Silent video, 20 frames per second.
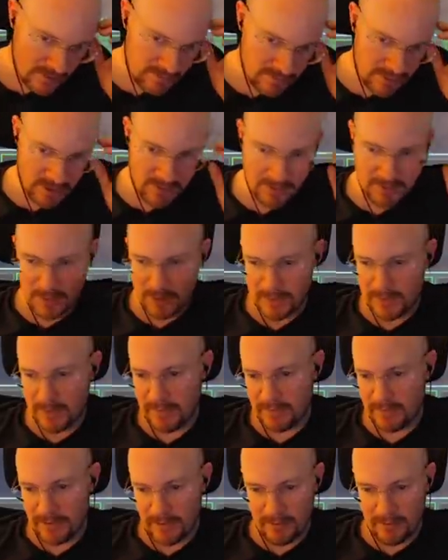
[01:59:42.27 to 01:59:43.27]
Probably moved
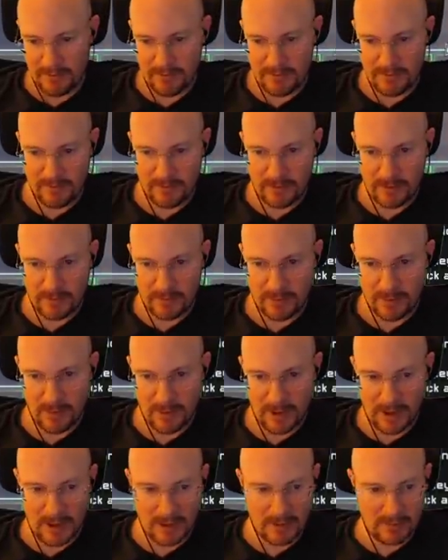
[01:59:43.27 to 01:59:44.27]
him from for
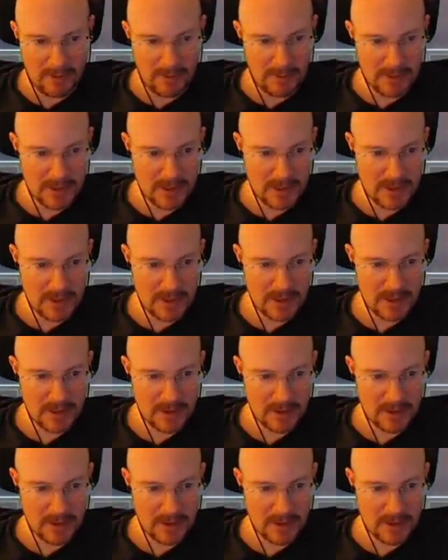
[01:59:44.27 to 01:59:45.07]
boarding purposes.